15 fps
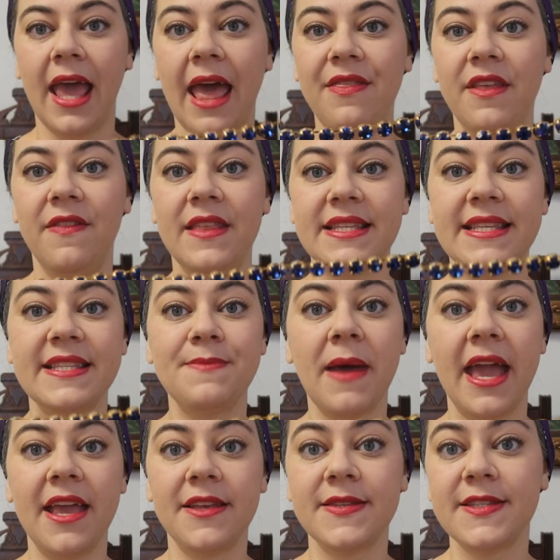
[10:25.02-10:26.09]
And then this is
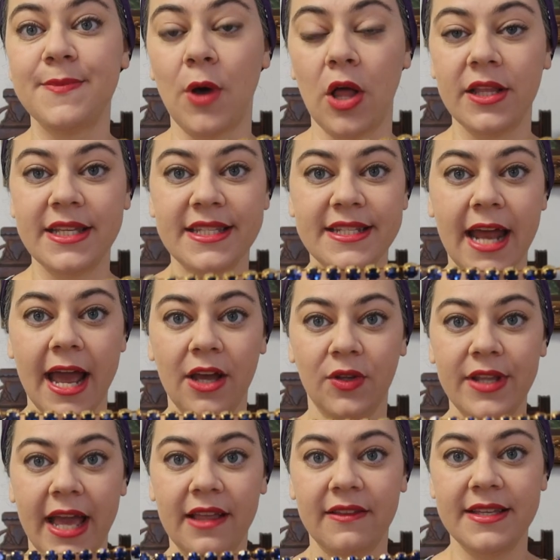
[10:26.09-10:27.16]
my smallest style
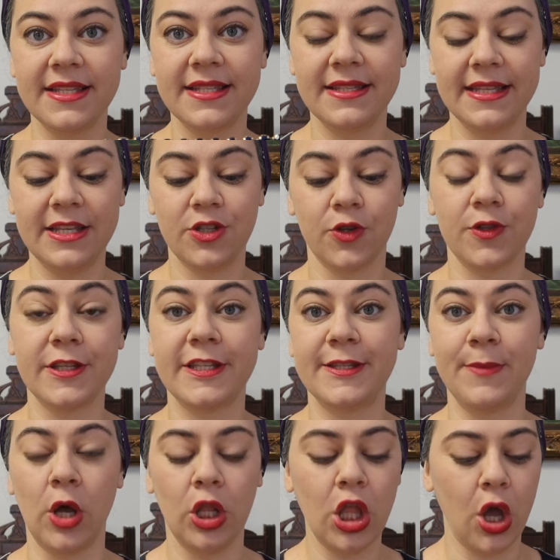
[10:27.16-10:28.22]
necklace. These are the
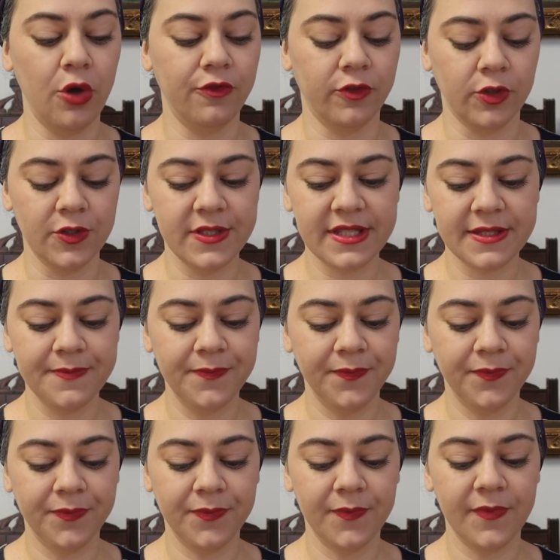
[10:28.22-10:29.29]
small ovals.
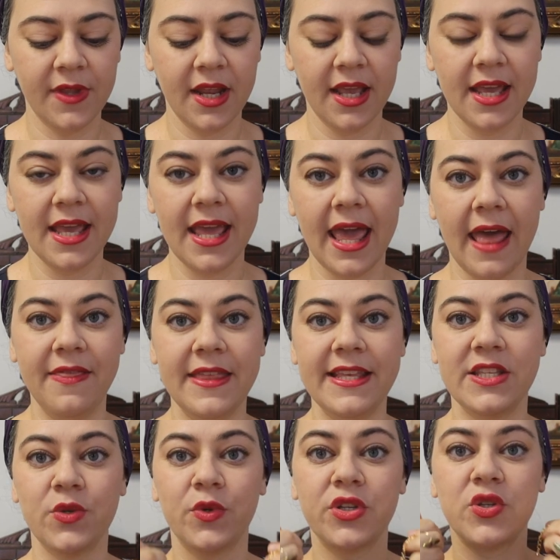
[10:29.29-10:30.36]
And
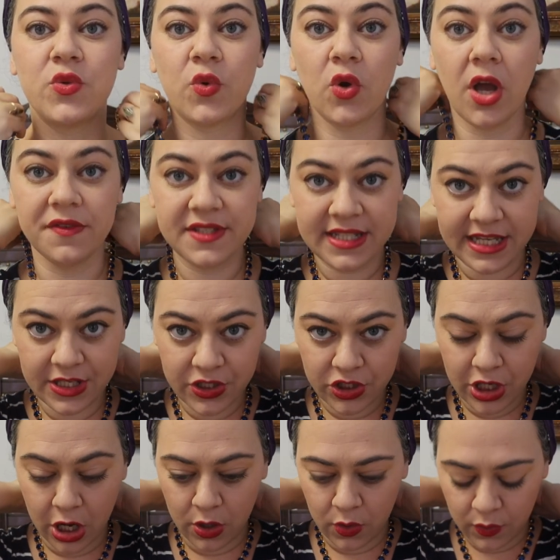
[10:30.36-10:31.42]
these are Swarovski
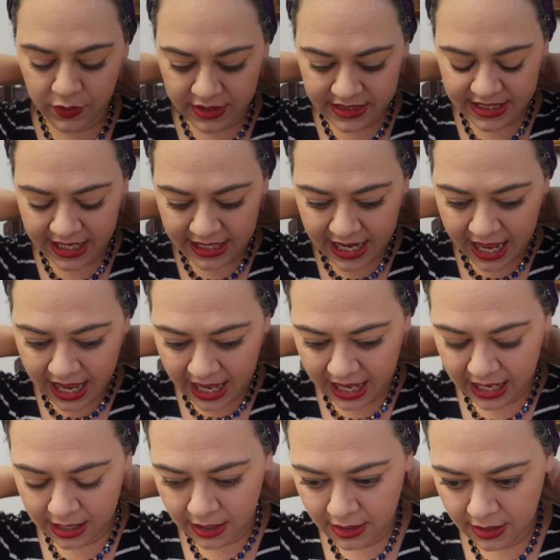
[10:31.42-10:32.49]
stones in
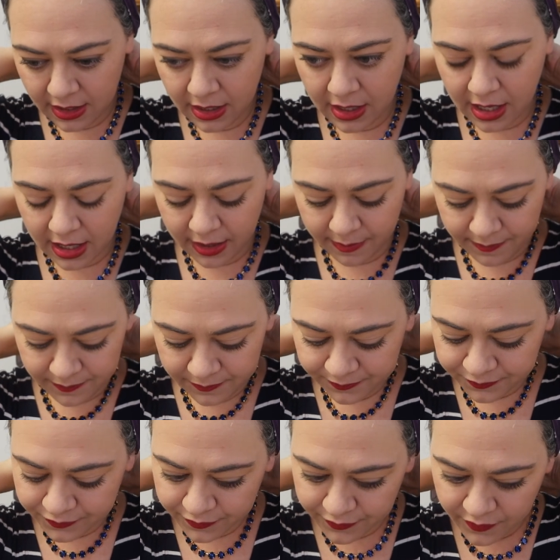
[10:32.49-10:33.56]
a
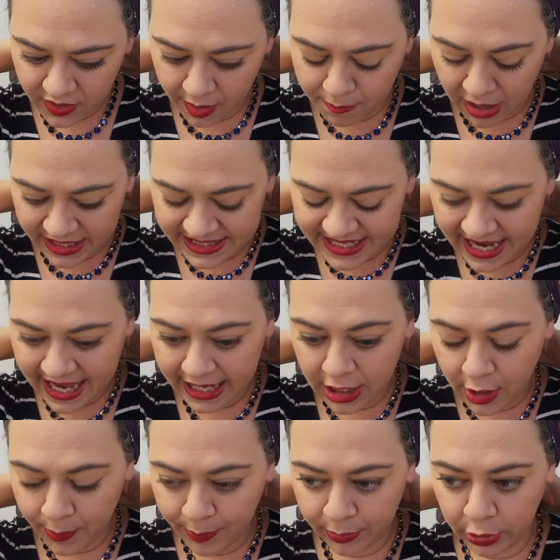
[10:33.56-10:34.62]

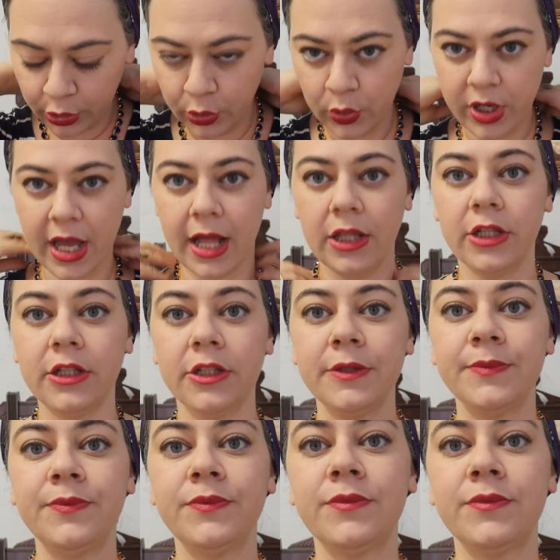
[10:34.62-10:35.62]
Montana blue color.